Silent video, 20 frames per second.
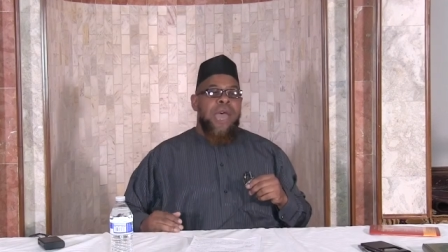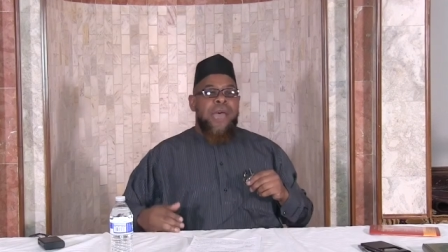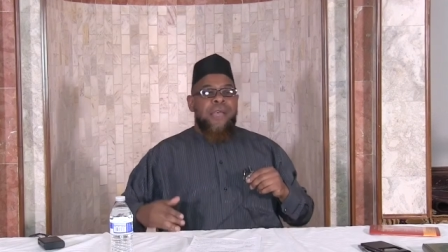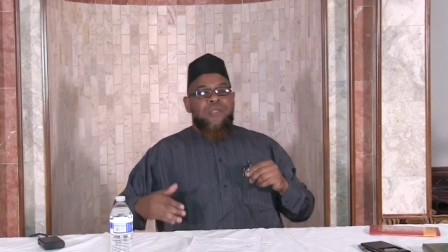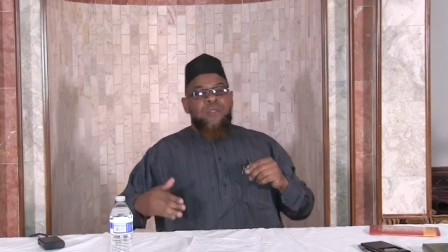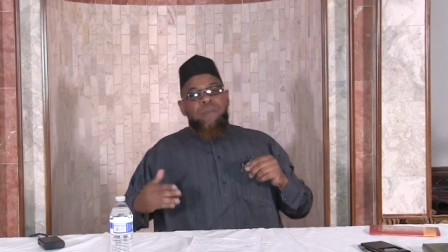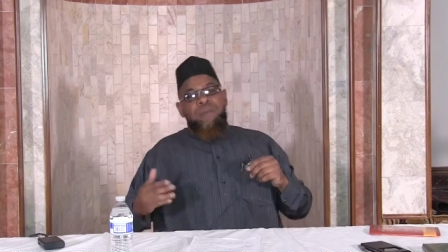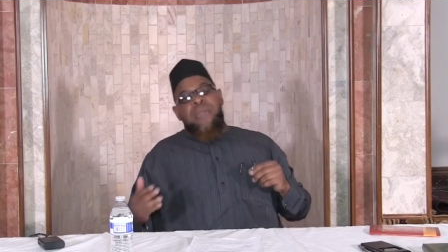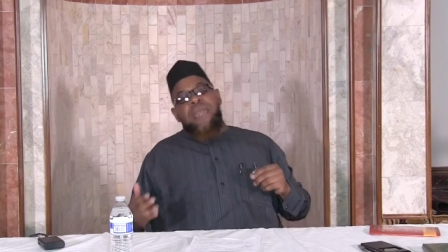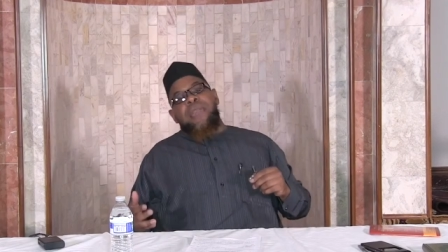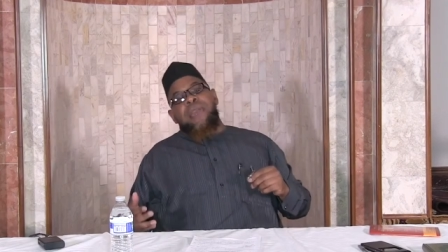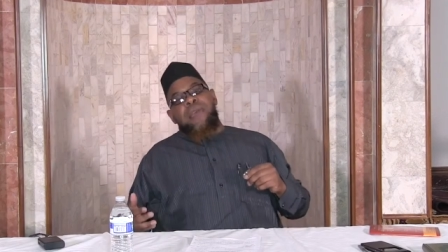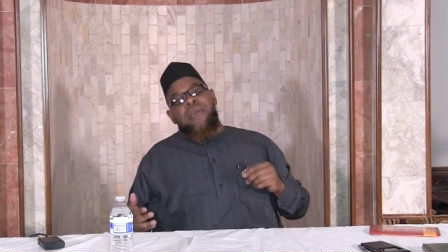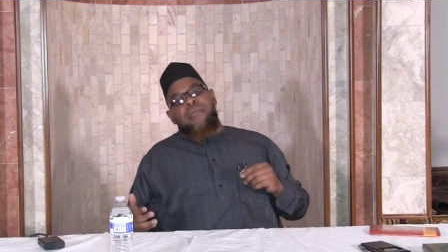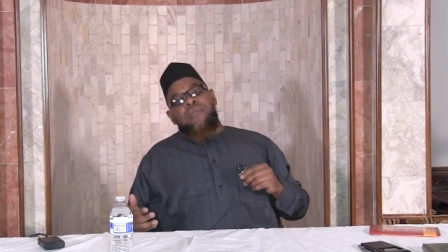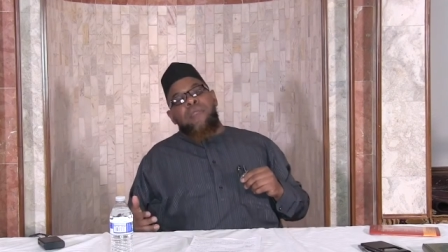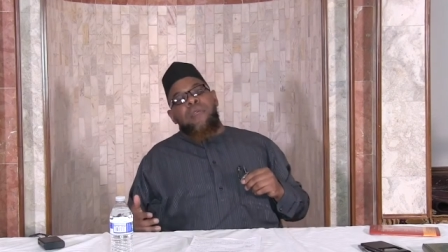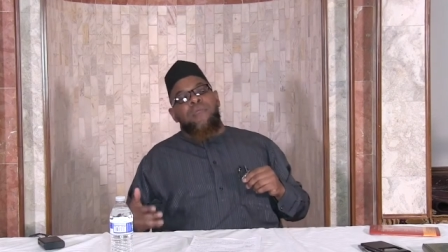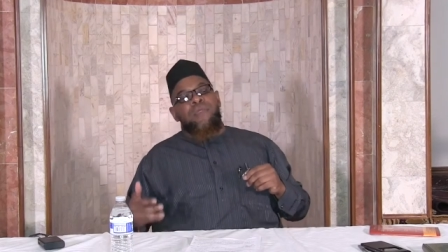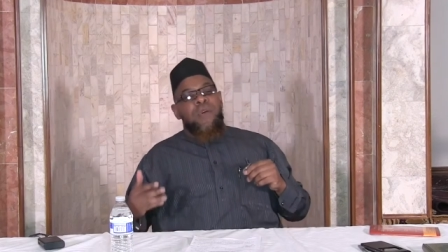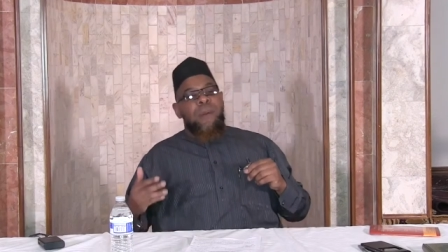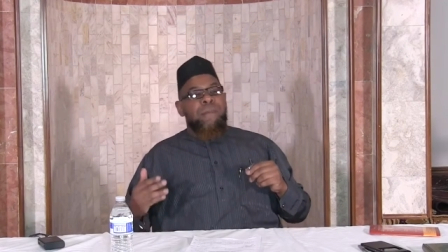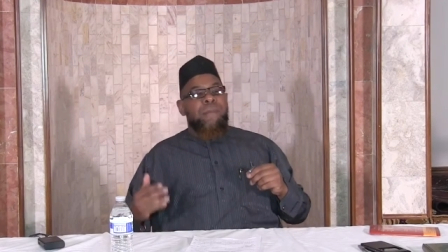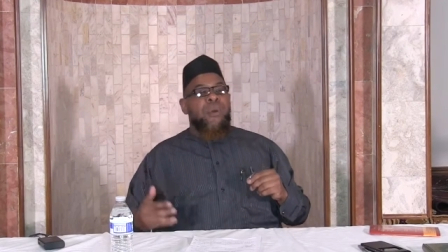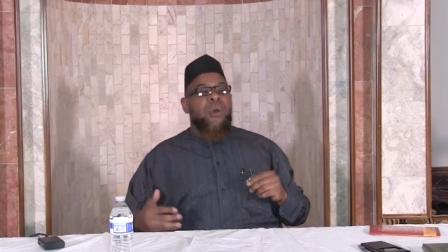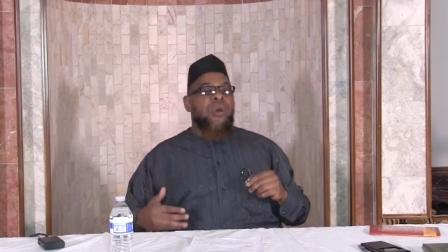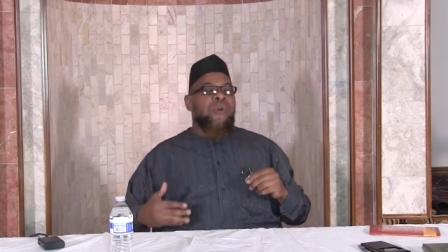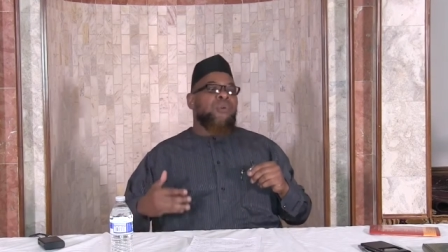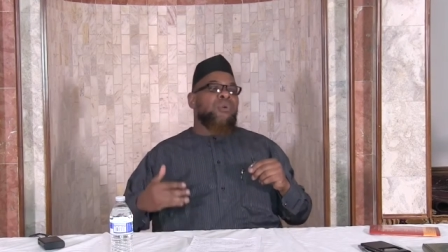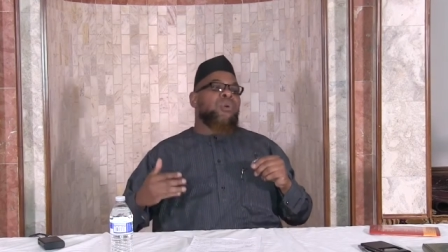as being the
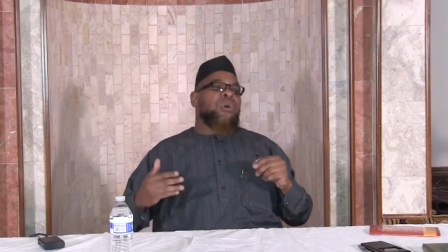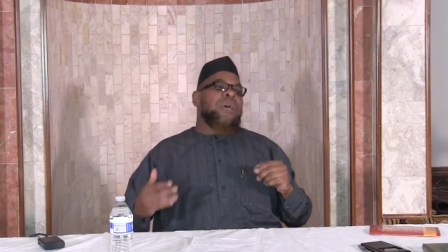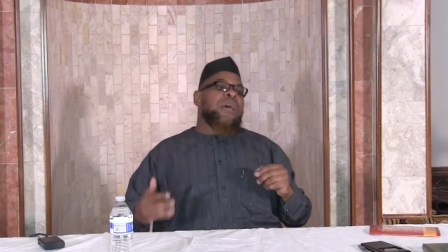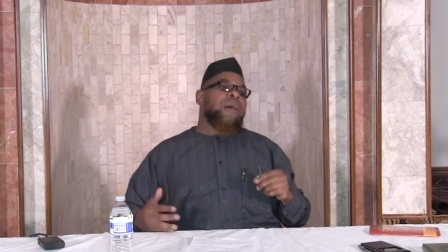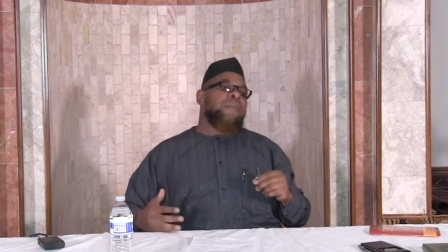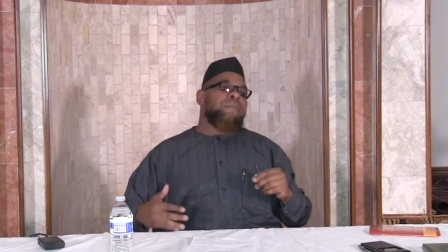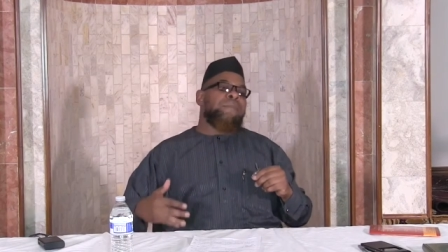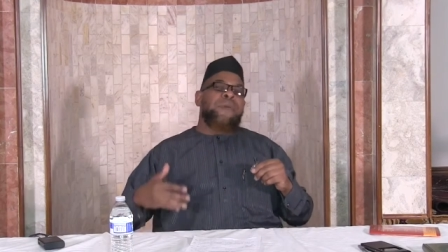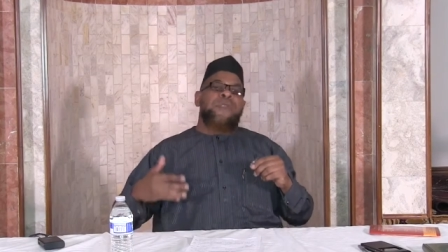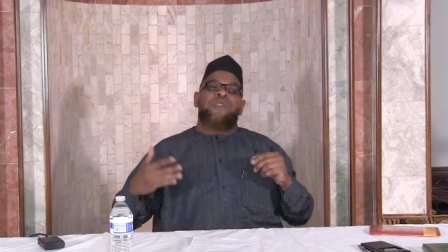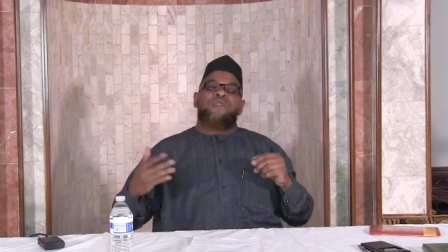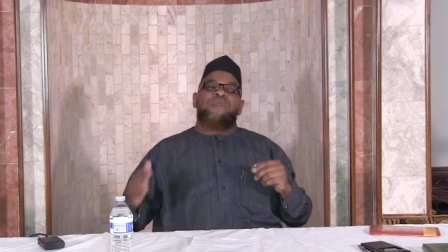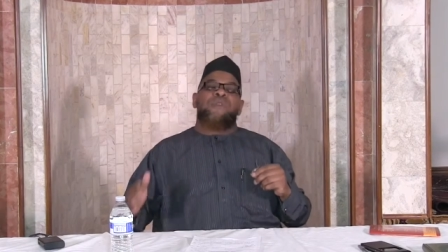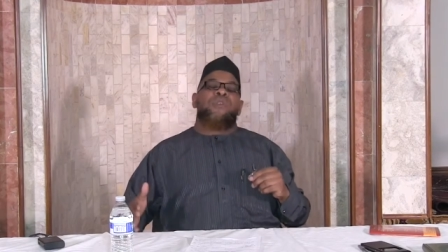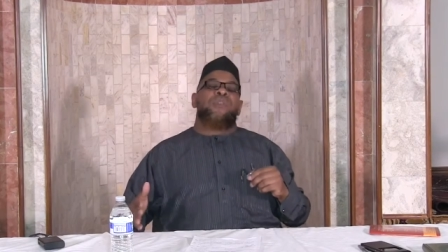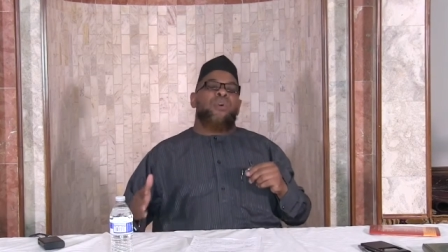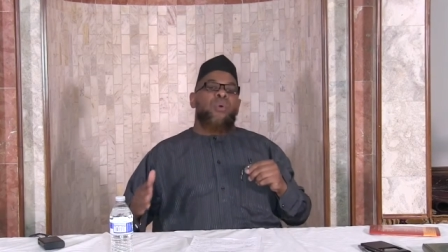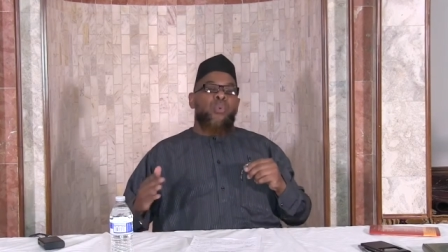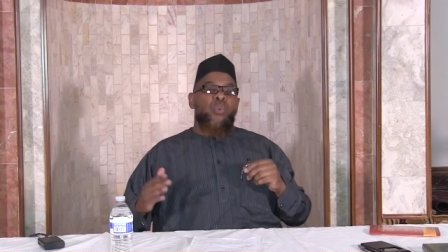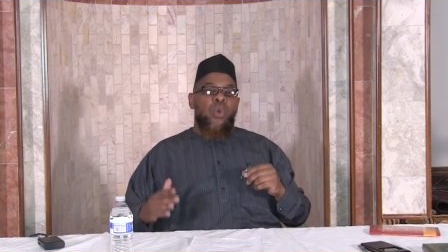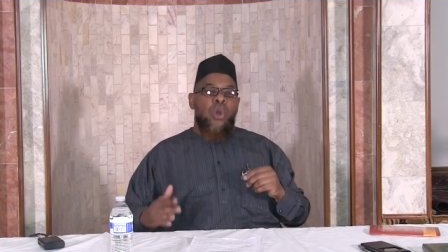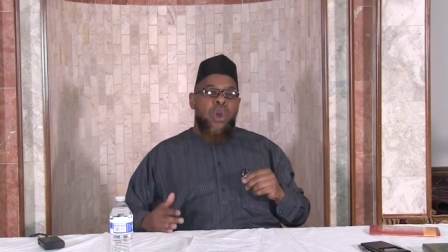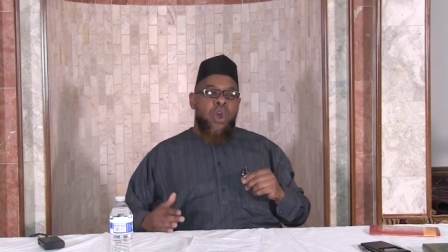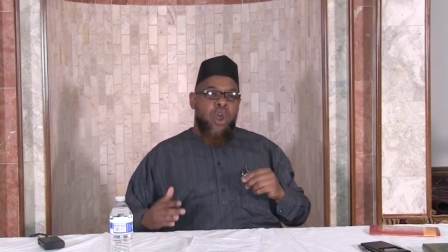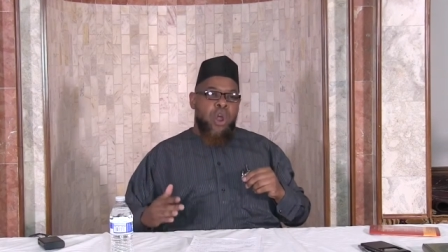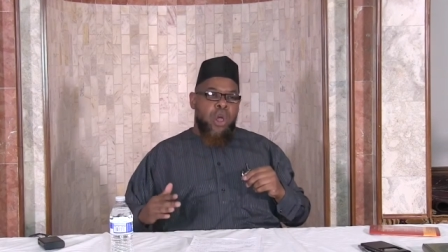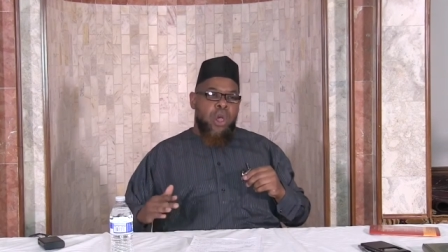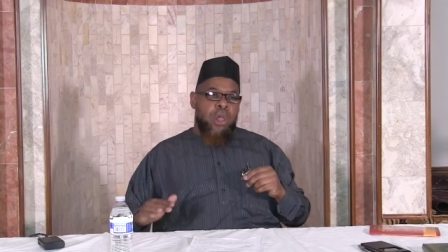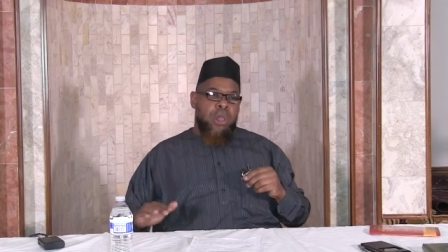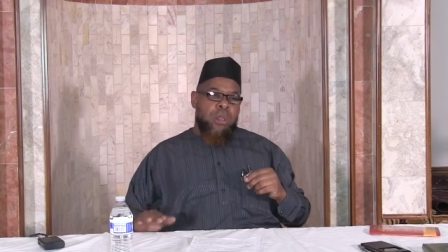moral compass for the
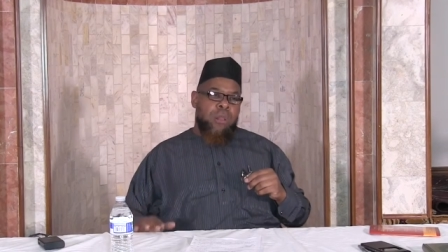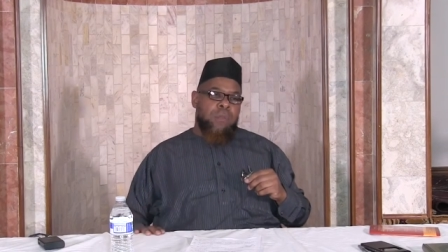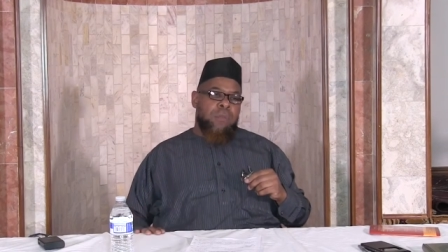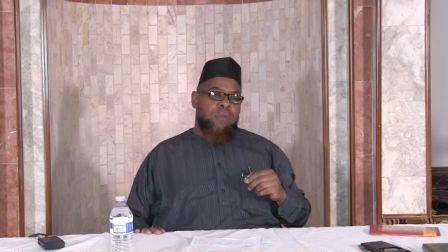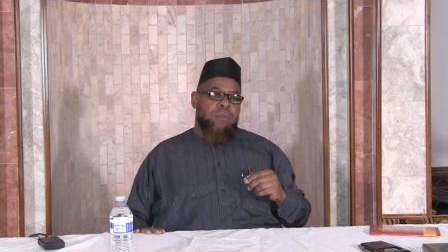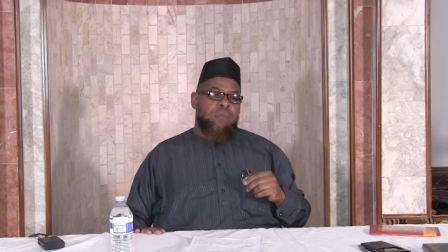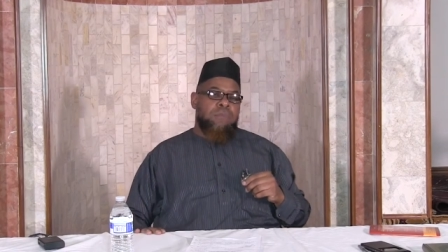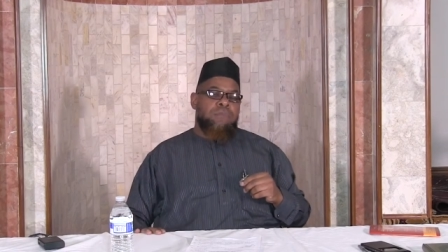world.